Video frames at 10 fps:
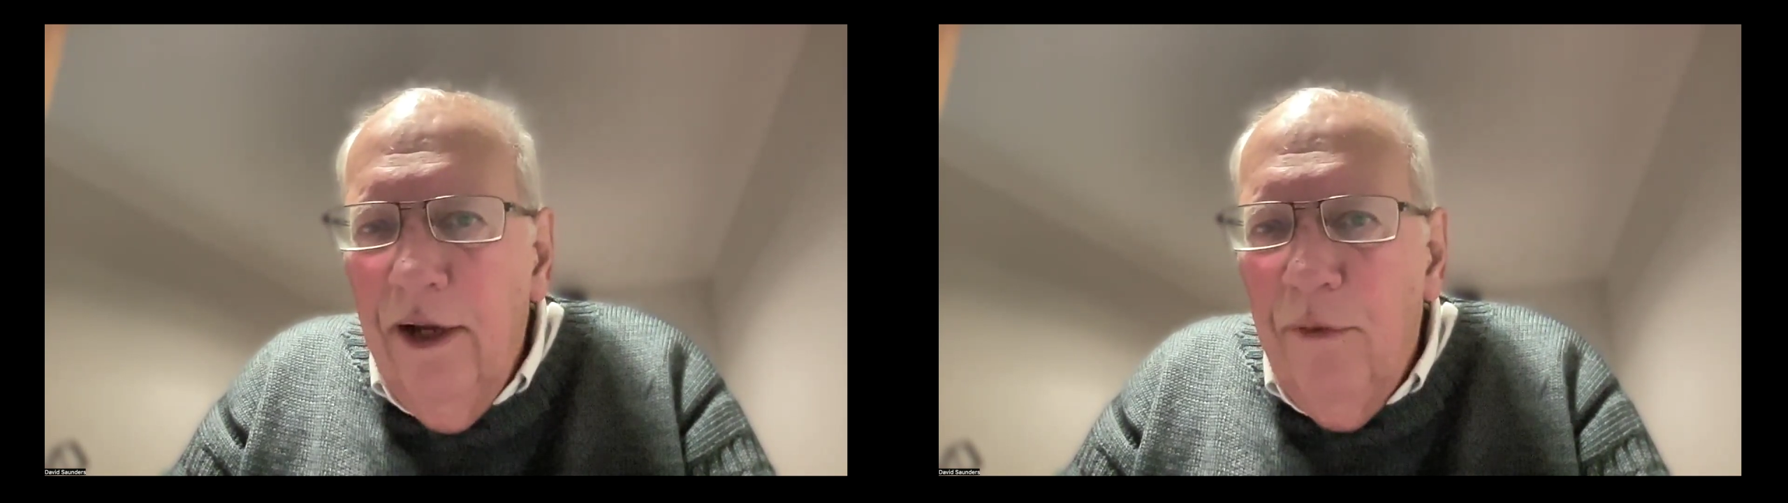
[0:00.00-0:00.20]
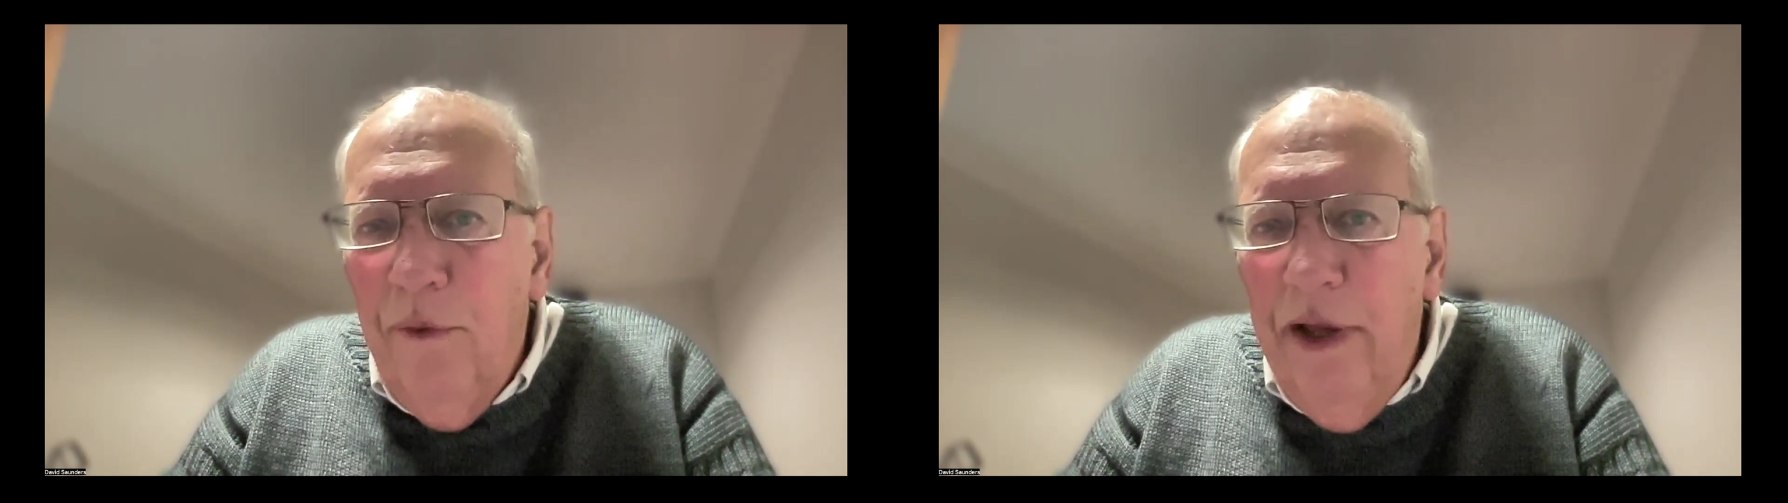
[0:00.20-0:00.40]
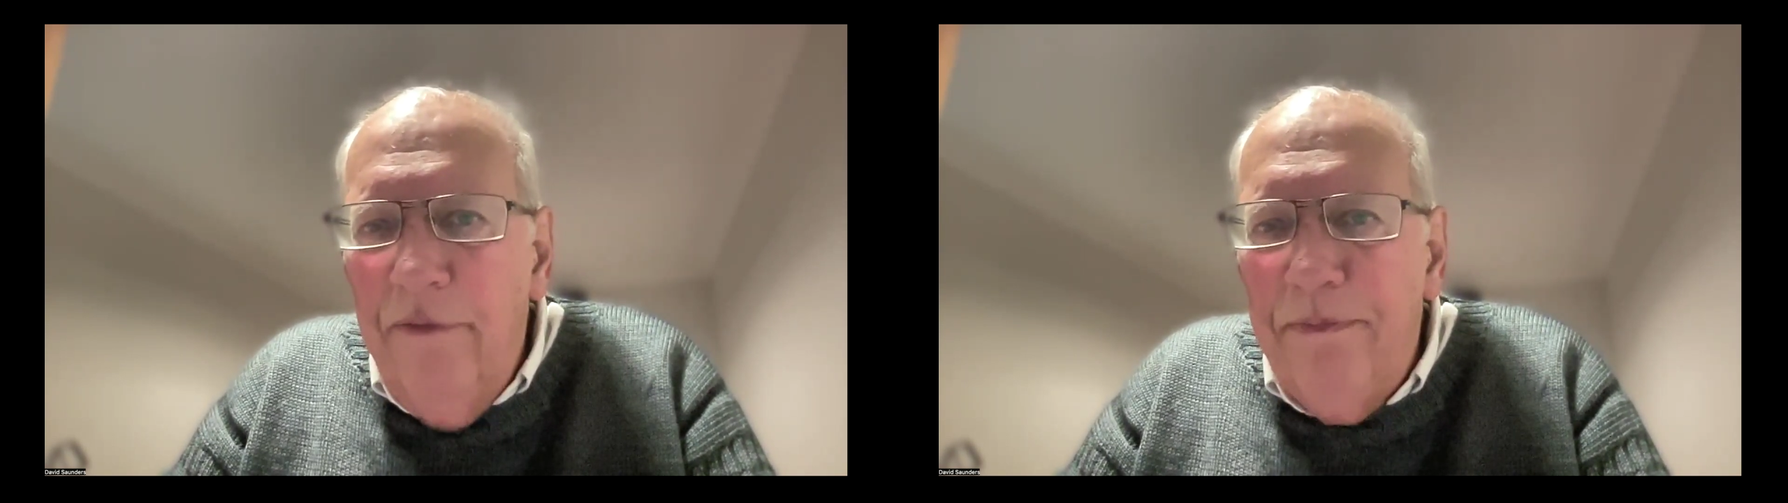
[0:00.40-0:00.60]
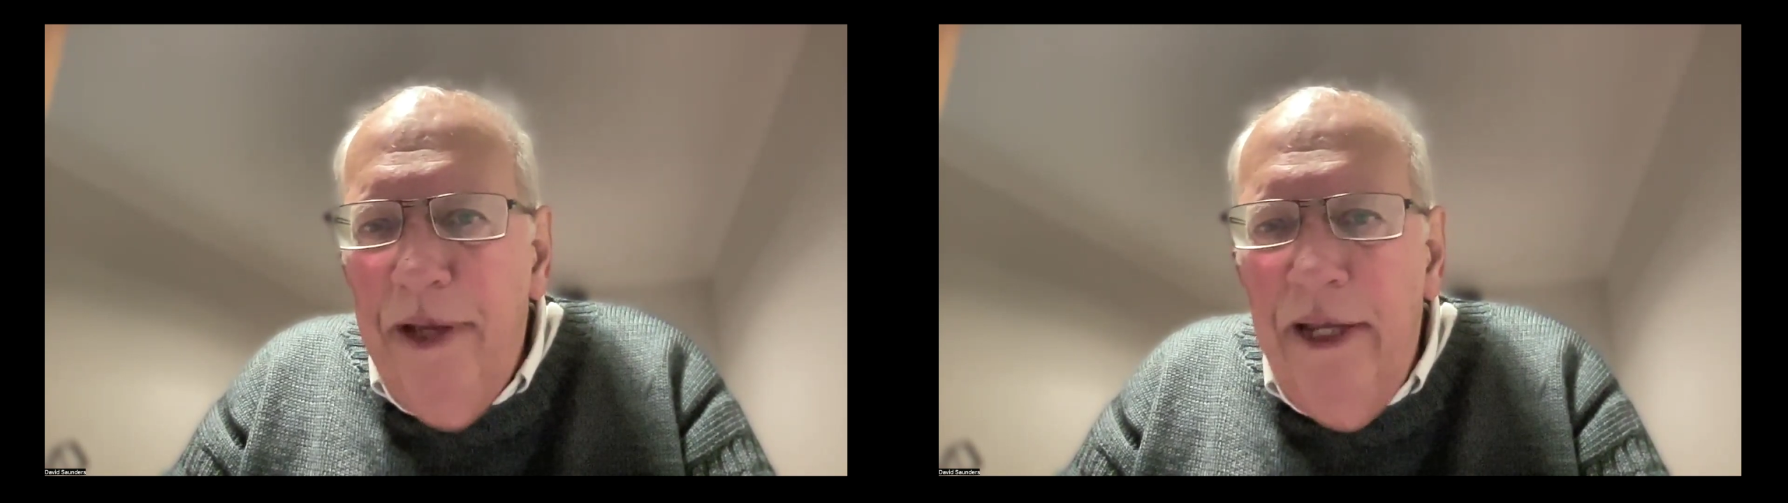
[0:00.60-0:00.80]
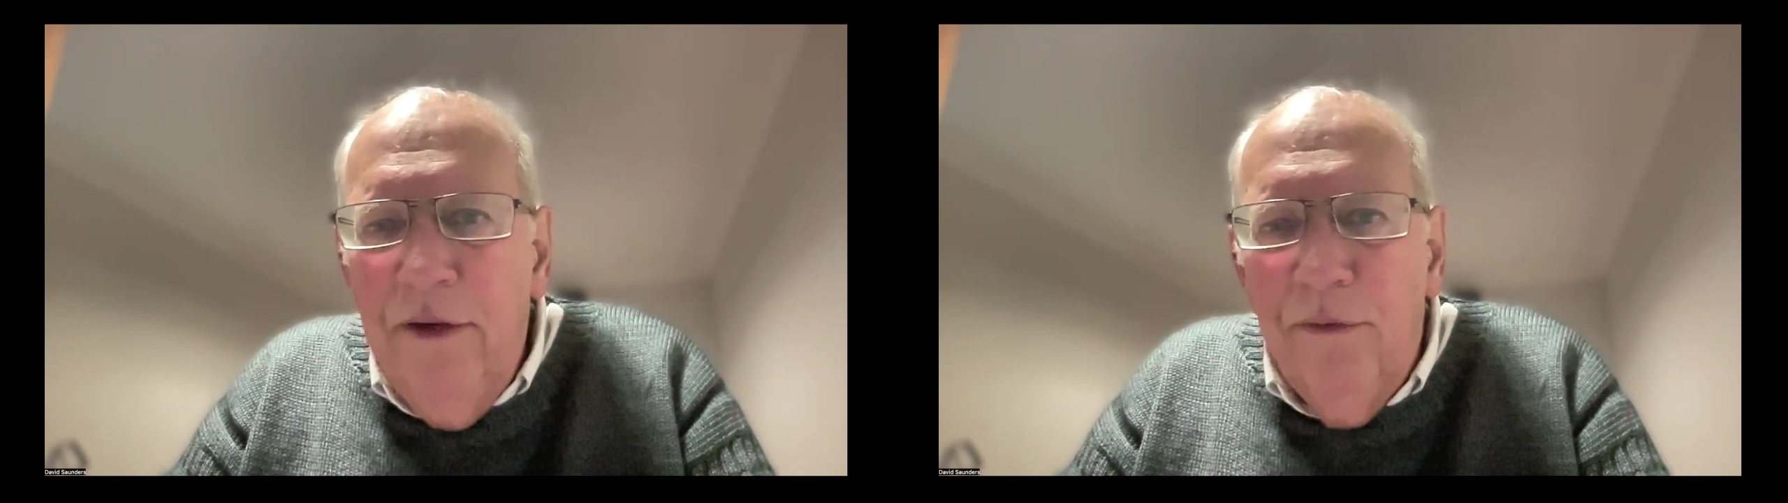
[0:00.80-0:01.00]
we've
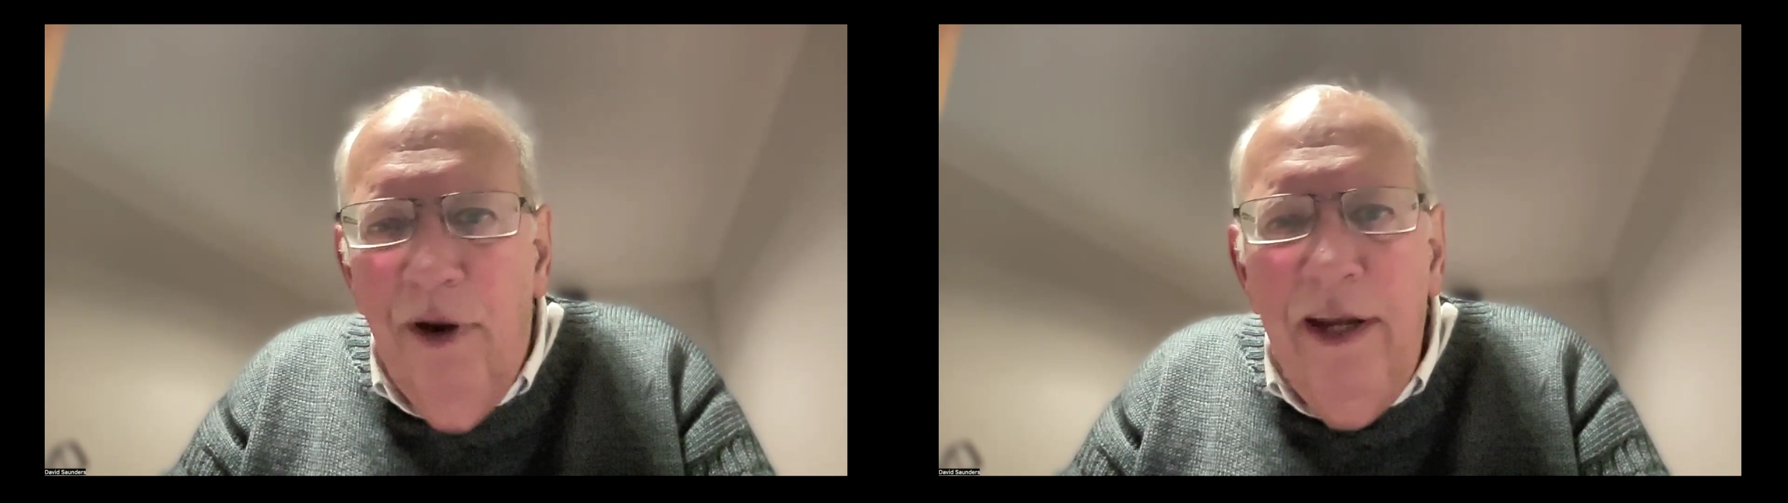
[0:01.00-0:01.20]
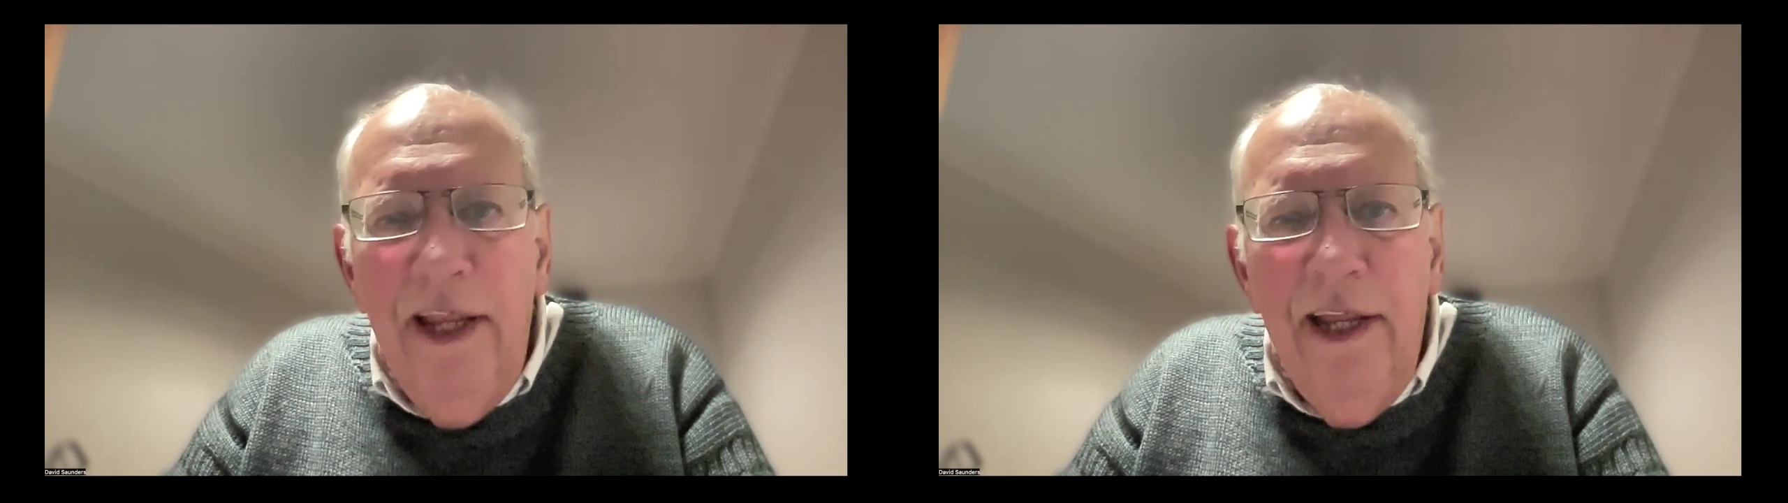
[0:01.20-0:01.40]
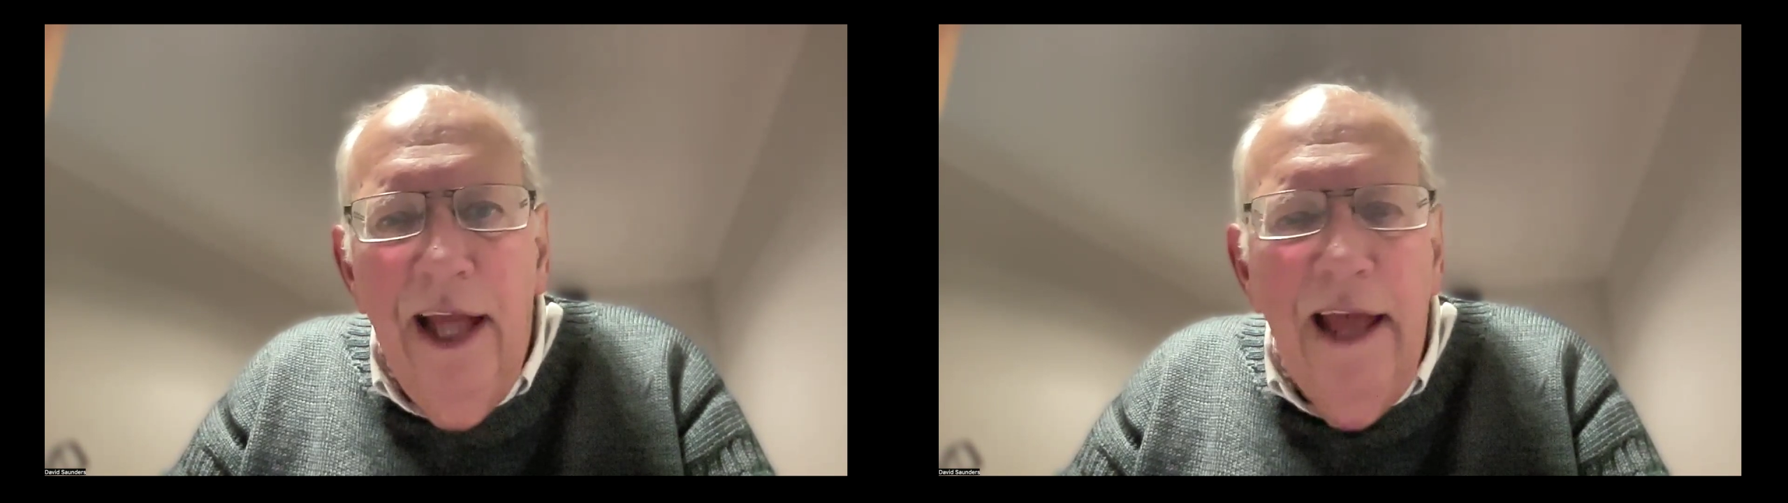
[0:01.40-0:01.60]
been running